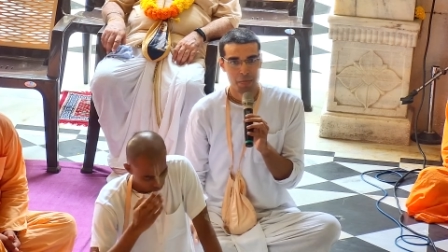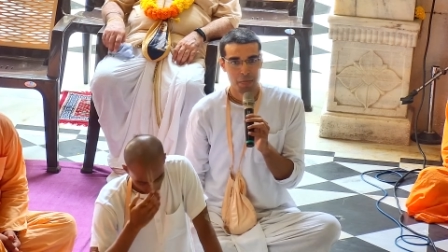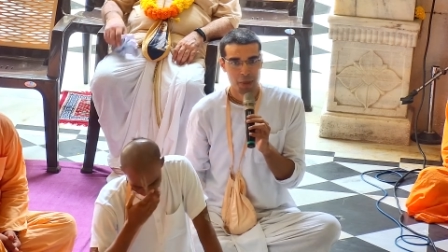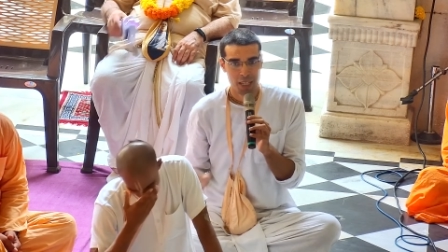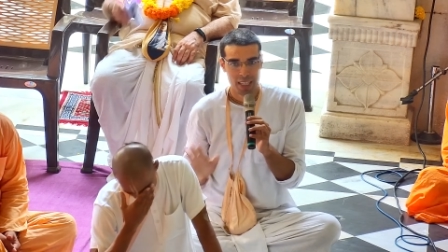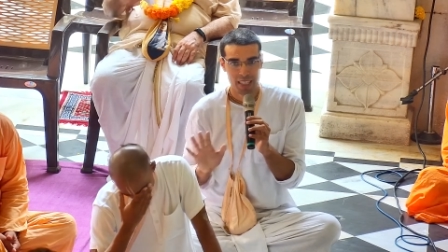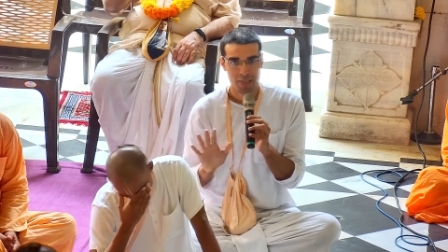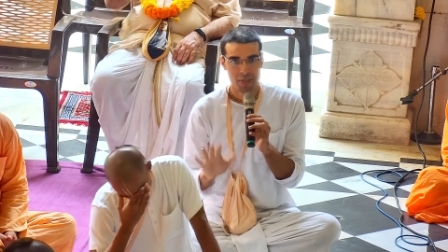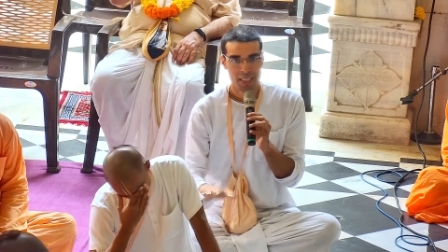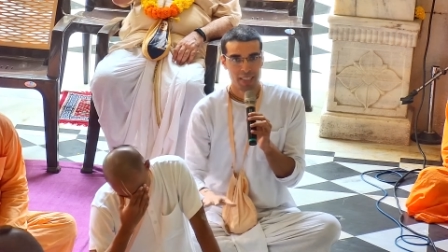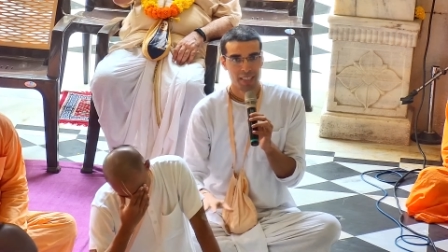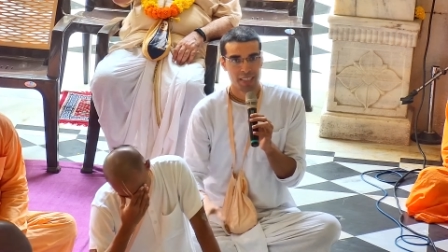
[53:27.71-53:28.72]
pulling down
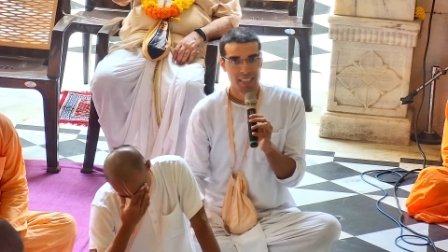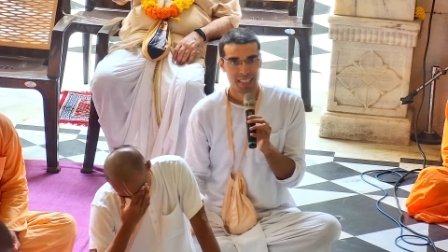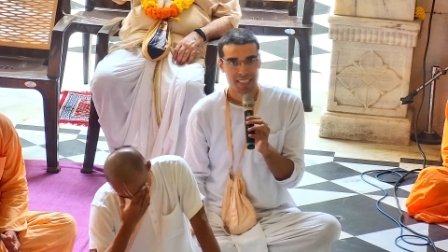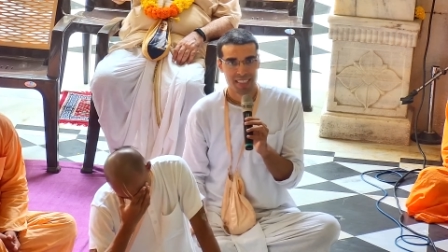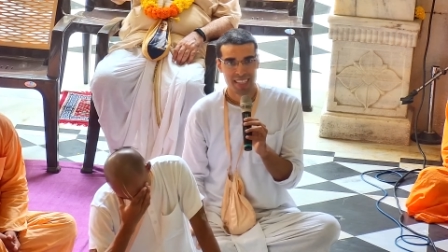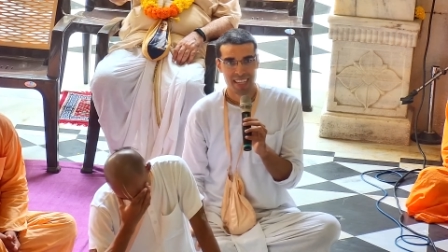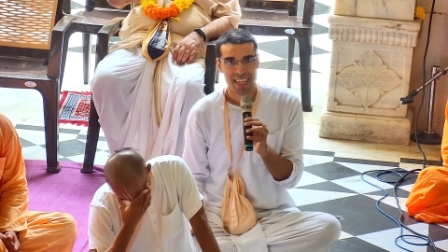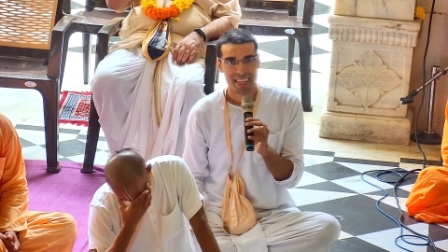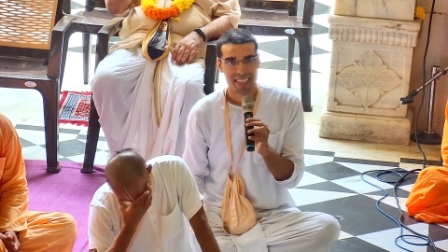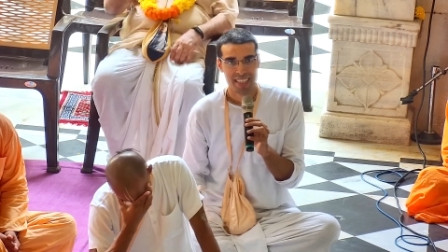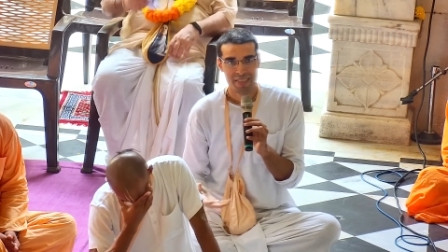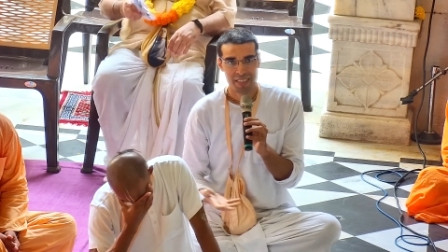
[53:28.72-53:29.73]
the trees,
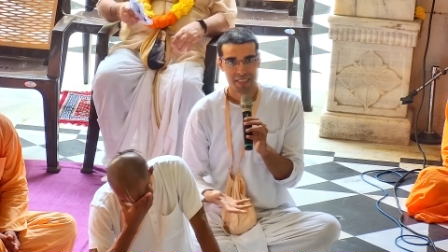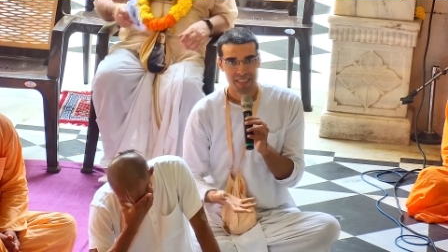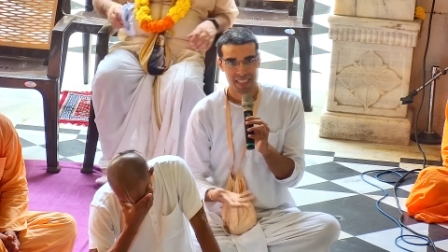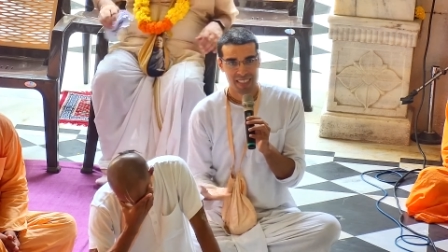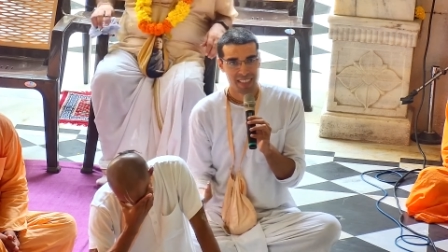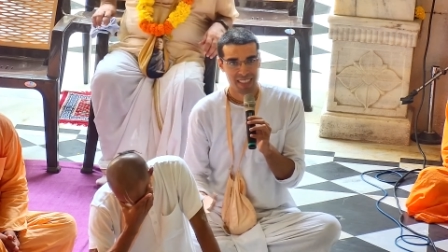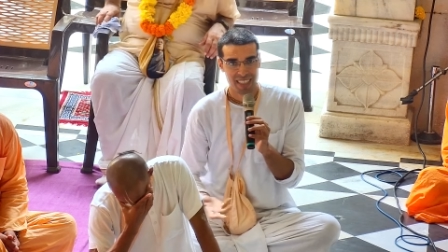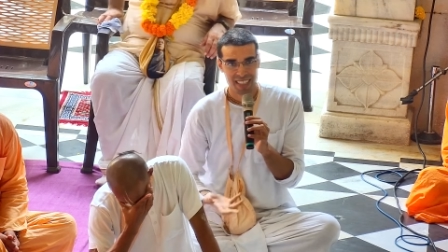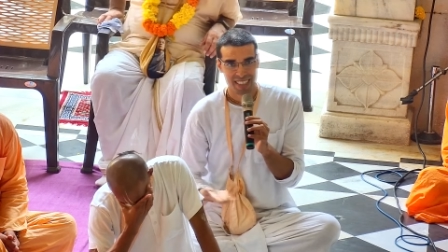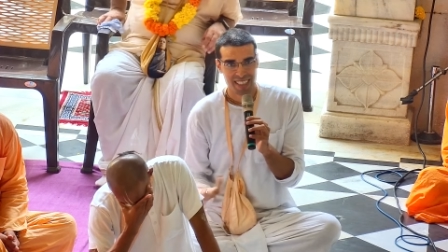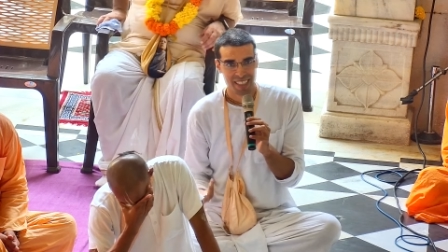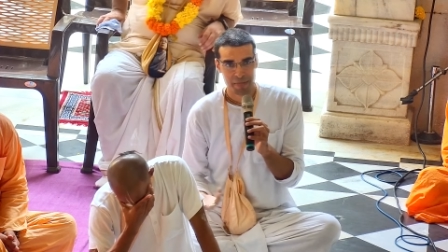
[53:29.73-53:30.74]
and the Vrajavasis are
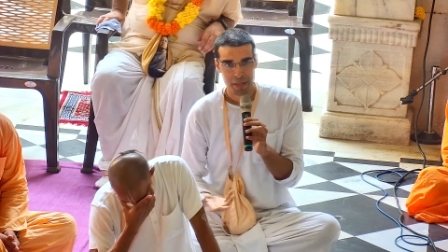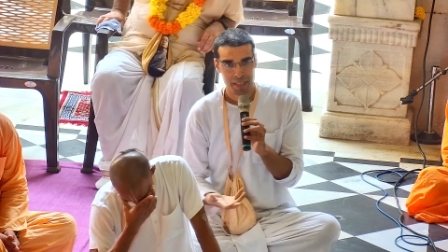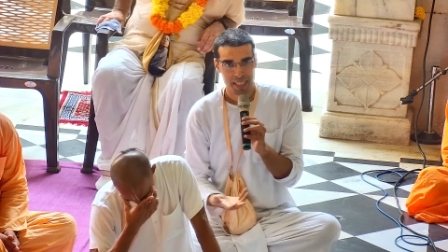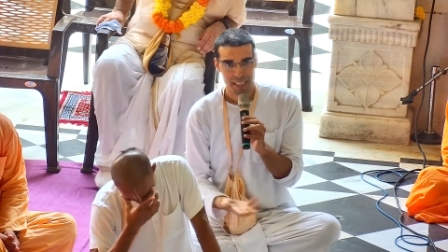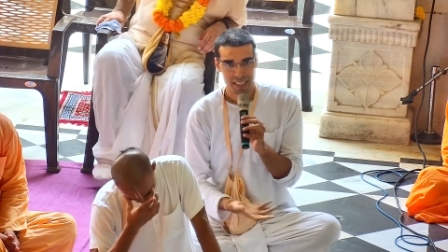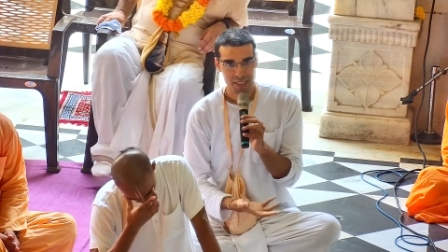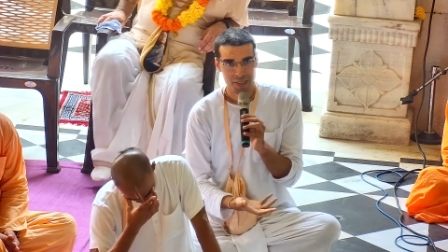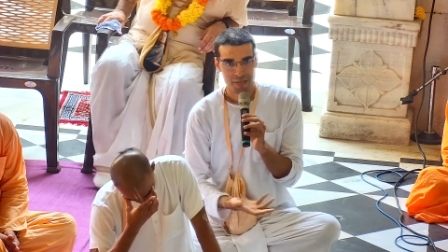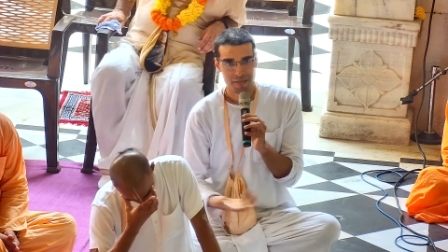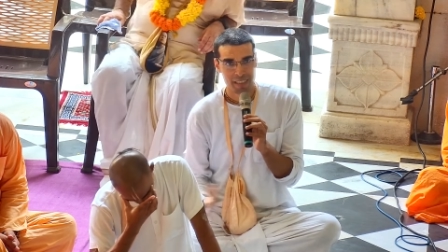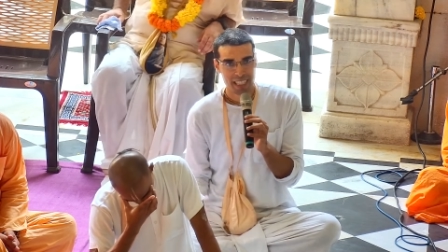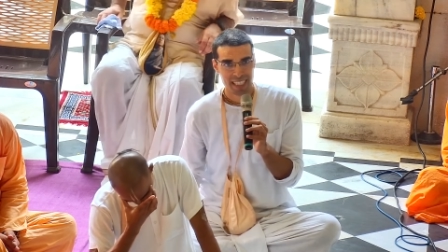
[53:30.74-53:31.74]
telling that maybe a gust
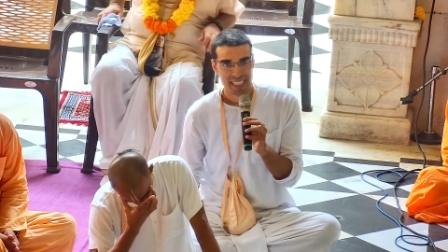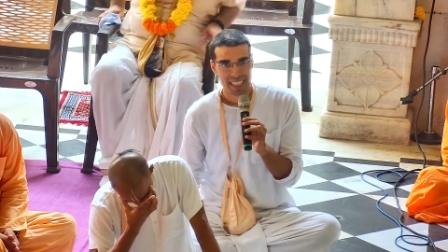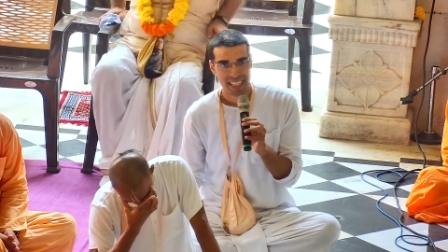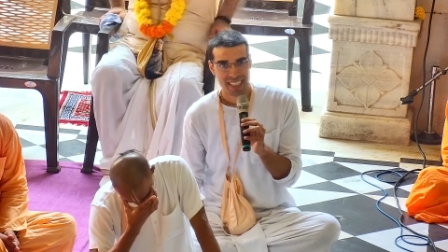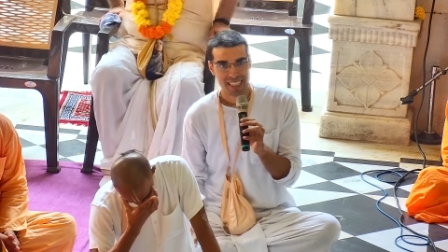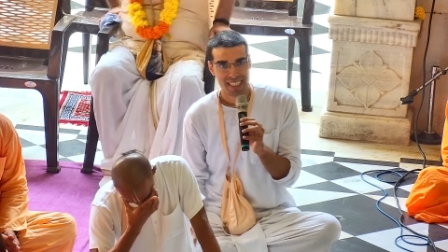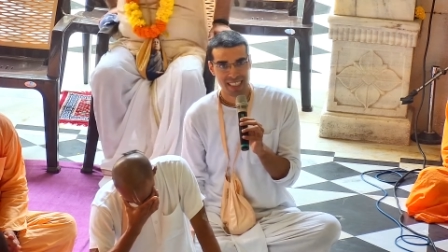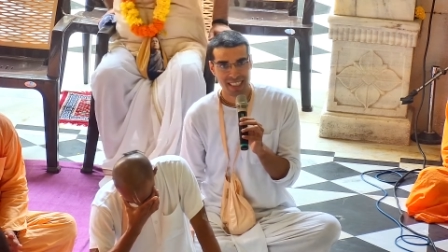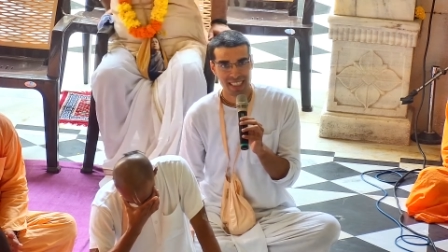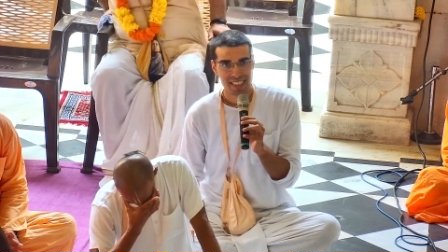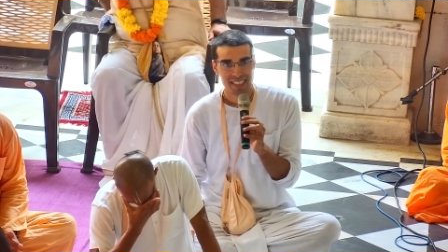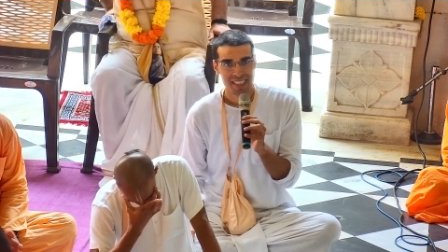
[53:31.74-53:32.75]
of wind has done
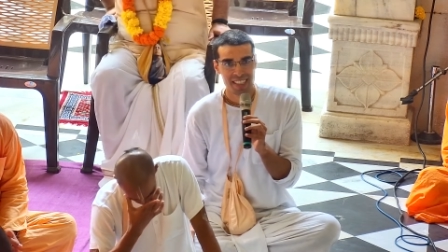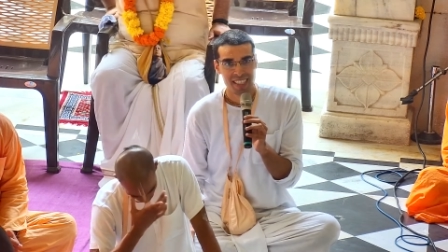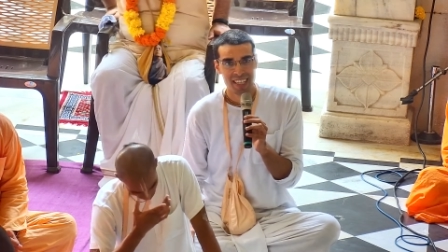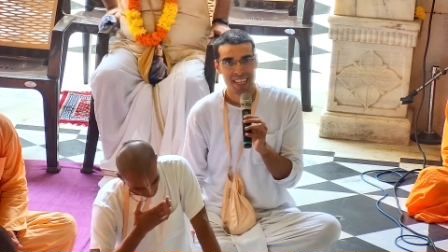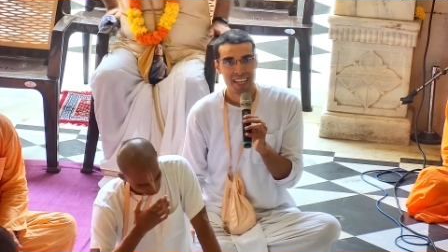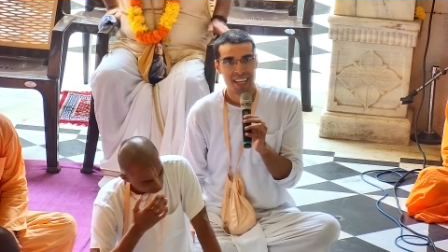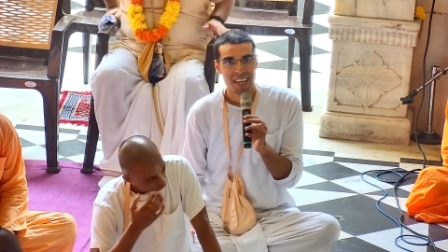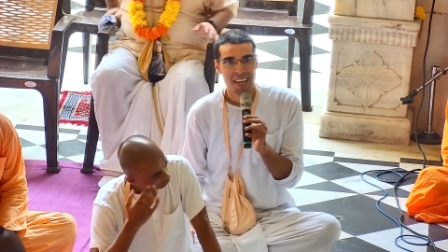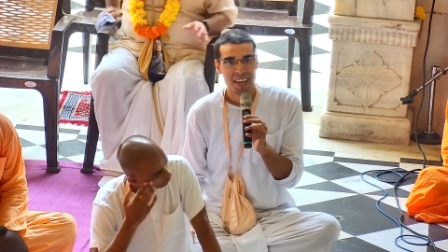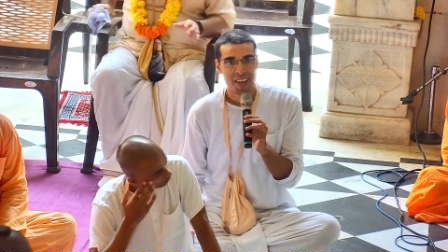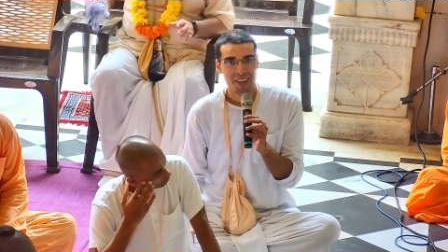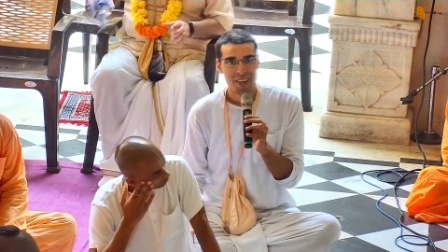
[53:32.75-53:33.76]
this.
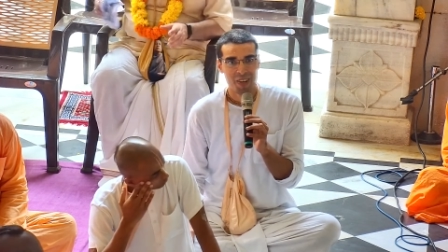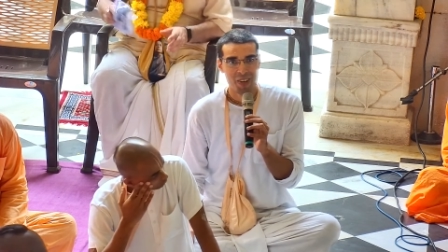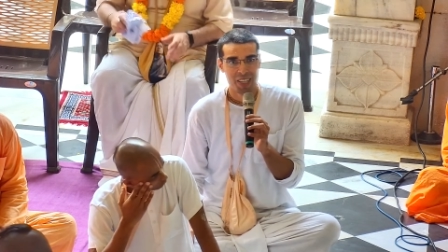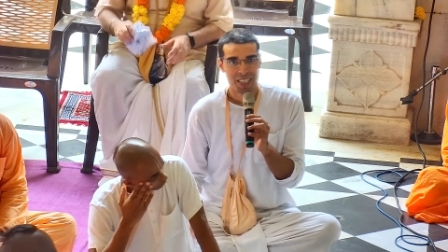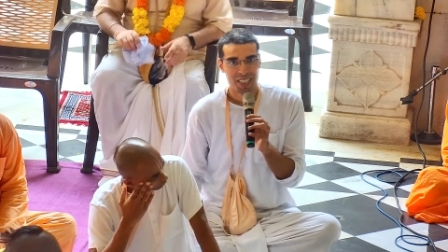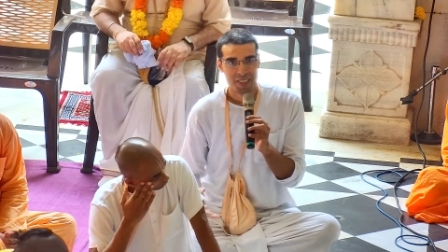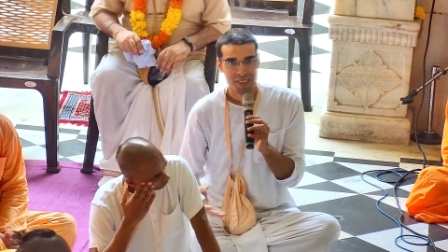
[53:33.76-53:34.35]
Or,